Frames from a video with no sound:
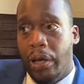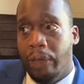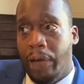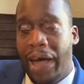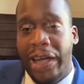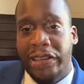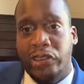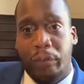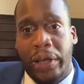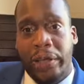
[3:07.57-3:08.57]
that
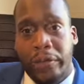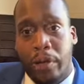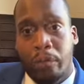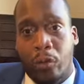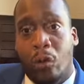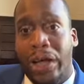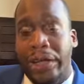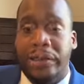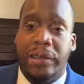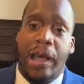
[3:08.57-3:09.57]
estimated number or that
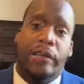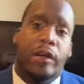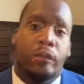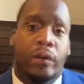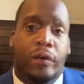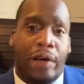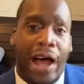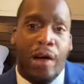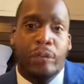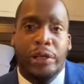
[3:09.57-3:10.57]
exact number of
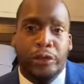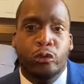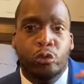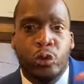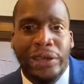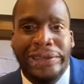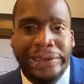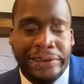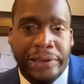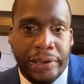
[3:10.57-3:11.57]
how much you
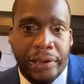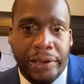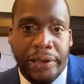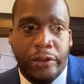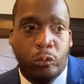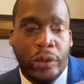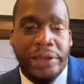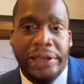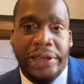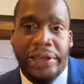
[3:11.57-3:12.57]
realistically would
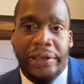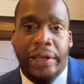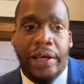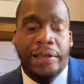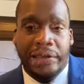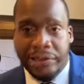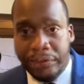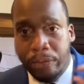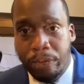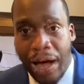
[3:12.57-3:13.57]
need to
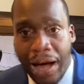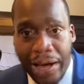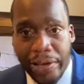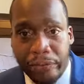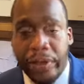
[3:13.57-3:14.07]
survive